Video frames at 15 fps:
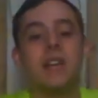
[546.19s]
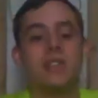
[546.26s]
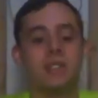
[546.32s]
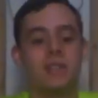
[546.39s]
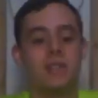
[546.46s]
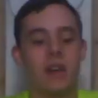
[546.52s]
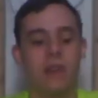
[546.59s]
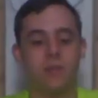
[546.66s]

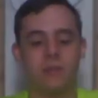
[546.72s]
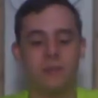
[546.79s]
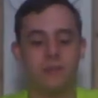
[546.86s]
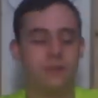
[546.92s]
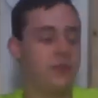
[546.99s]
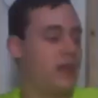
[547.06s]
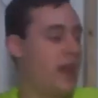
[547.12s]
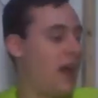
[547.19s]
So,
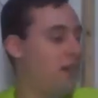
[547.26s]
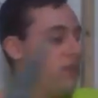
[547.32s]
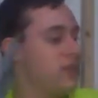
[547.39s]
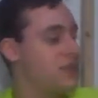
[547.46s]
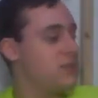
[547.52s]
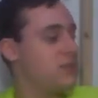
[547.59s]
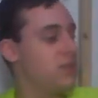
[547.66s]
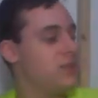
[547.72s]
how
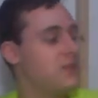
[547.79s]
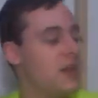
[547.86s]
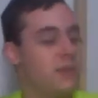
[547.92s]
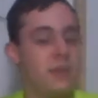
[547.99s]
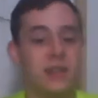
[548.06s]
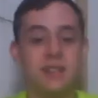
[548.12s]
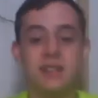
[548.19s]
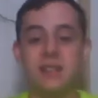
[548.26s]
this one goes on,
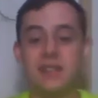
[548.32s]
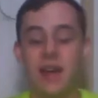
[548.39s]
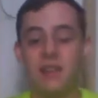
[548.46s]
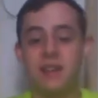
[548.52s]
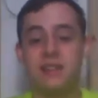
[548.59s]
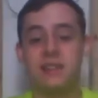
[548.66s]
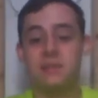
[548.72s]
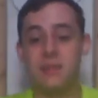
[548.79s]
because it's
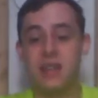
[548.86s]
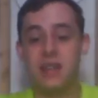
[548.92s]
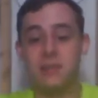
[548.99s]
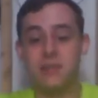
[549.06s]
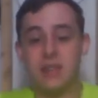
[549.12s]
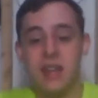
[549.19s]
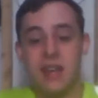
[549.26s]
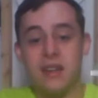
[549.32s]
counted as a
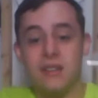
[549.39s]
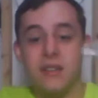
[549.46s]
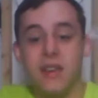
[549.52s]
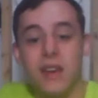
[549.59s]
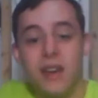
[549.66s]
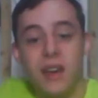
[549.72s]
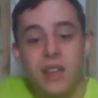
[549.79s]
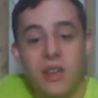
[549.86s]
medium stand,
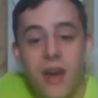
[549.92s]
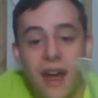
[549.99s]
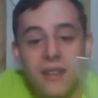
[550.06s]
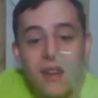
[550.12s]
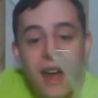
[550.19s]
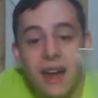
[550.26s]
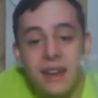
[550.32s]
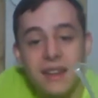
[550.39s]
you
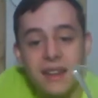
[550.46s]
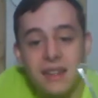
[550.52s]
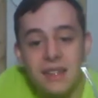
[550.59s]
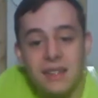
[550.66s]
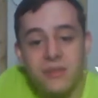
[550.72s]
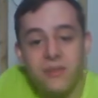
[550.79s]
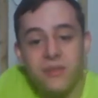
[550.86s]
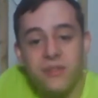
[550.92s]
have kind of like
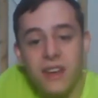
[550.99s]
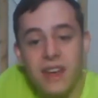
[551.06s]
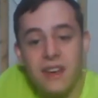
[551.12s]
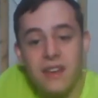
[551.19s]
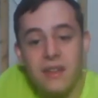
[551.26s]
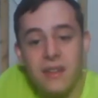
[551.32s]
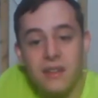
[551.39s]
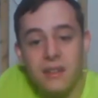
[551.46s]
this
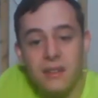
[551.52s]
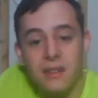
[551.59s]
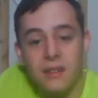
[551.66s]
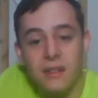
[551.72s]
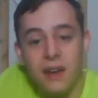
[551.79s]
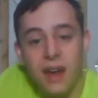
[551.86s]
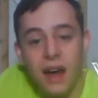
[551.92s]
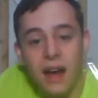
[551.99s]
fin
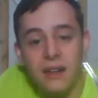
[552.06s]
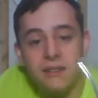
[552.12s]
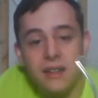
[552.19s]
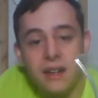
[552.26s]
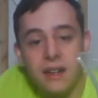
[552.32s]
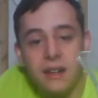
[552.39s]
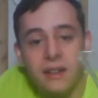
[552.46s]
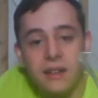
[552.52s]
on
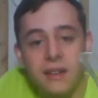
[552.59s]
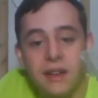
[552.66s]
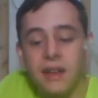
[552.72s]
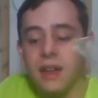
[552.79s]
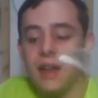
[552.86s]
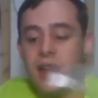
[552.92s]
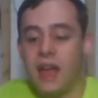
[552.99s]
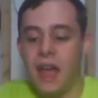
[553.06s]
there,
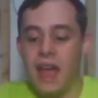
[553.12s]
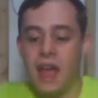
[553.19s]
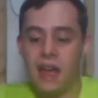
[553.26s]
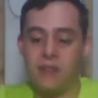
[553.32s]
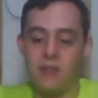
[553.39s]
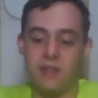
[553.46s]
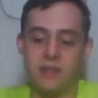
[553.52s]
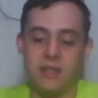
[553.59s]

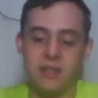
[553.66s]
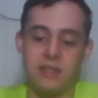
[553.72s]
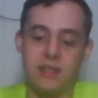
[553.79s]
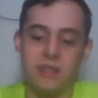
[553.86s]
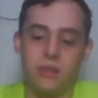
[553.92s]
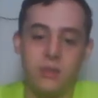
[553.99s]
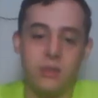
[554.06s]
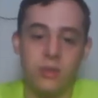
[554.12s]
and there's this
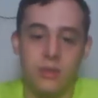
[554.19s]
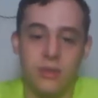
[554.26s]
little